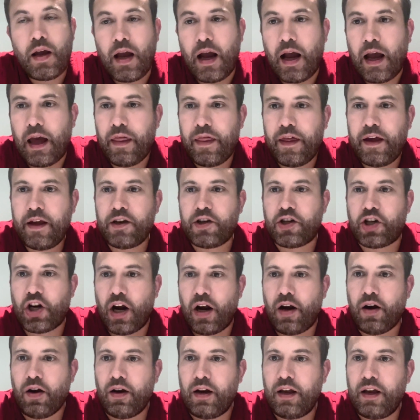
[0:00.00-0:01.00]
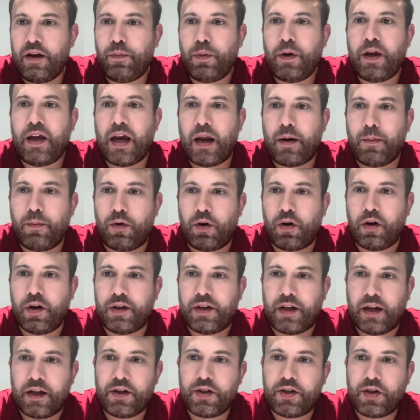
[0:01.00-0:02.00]
I think generally we get more
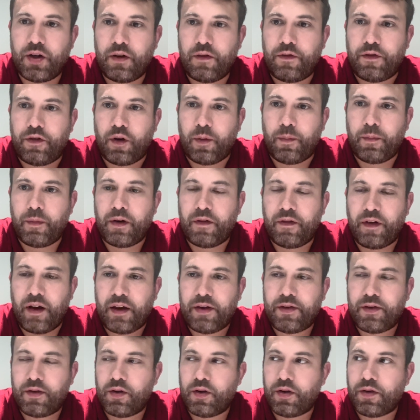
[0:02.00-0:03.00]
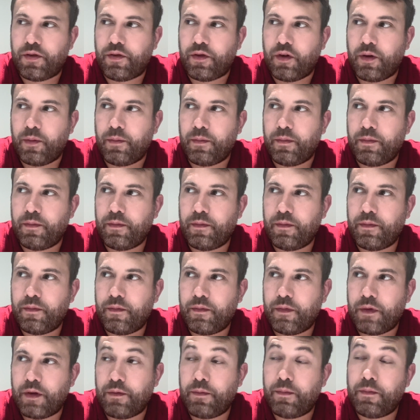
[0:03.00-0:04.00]
attention from investors, from
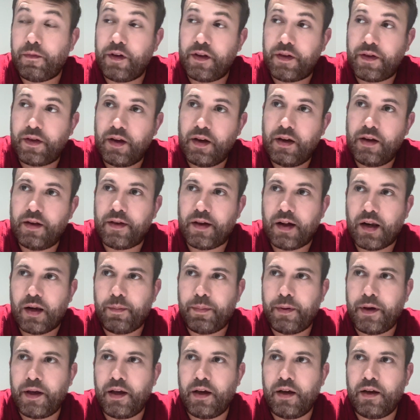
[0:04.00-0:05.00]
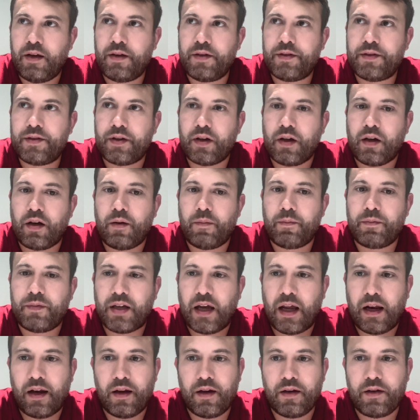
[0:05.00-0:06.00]
VCs, LPs,
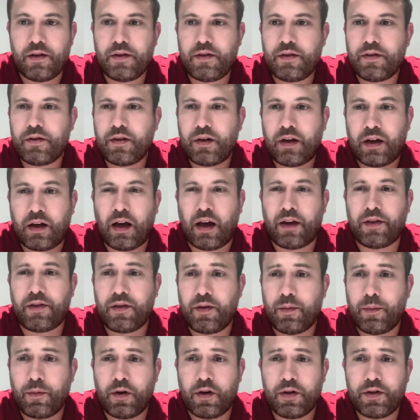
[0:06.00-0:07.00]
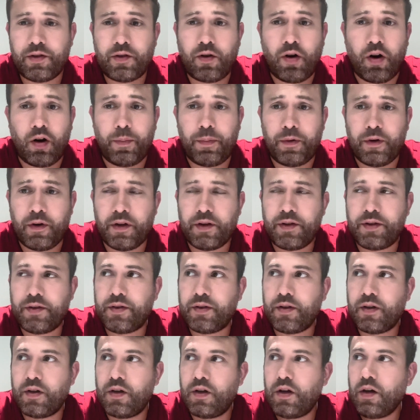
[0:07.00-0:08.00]
talent, customers,
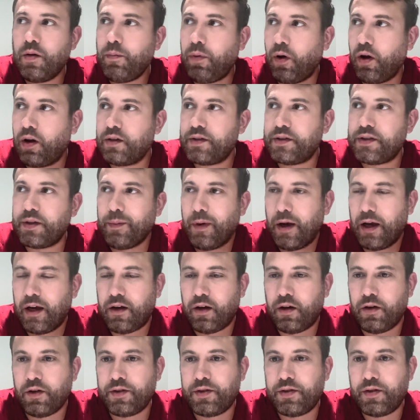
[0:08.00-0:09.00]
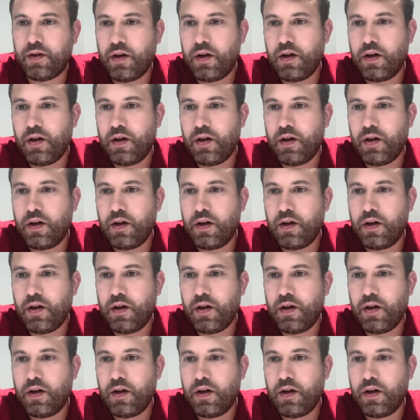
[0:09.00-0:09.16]
corporates, policymakers.